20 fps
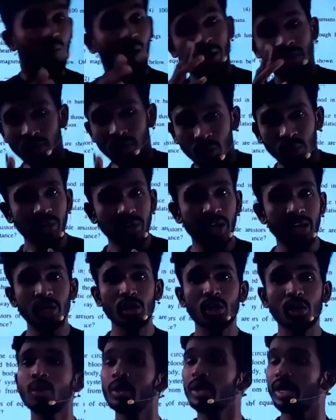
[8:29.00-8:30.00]
you can do
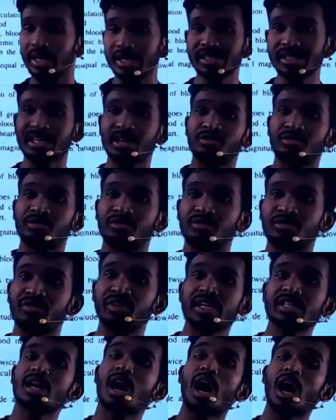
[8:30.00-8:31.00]
is, if it is
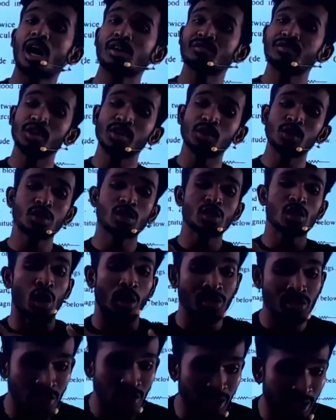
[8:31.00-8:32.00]
hard for you to
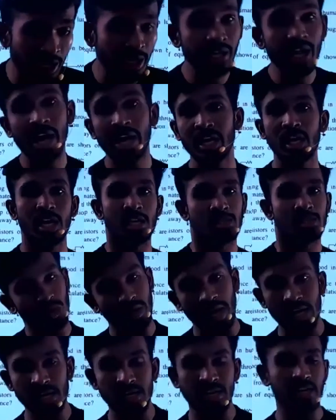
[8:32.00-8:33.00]
logically analyze, today I'll
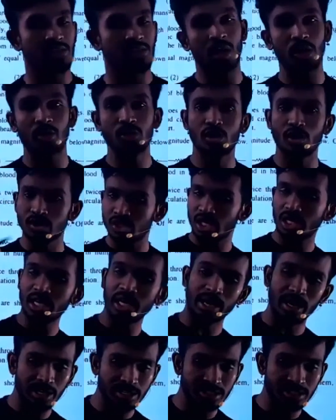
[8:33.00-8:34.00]
tell you how to logically
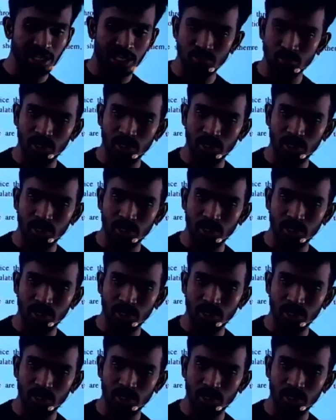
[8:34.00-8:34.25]
analyze as well.